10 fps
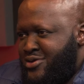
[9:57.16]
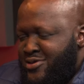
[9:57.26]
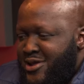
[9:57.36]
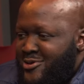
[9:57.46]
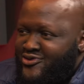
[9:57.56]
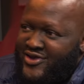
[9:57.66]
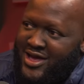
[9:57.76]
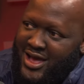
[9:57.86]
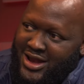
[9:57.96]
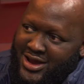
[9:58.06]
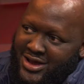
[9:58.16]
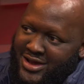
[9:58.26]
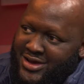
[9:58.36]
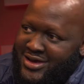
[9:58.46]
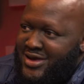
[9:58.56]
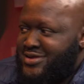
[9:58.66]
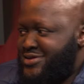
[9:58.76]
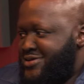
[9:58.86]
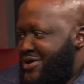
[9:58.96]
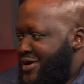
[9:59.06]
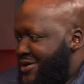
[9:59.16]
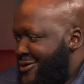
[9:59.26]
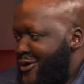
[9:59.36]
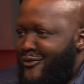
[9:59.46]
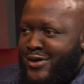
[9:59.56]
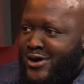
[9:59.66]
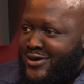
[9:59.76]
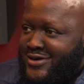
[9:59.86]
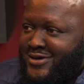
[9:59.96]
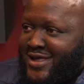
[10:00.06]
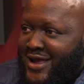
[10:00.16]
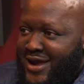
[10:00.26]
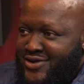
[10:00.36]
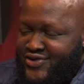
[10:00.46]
they're losing color and hobo, that kind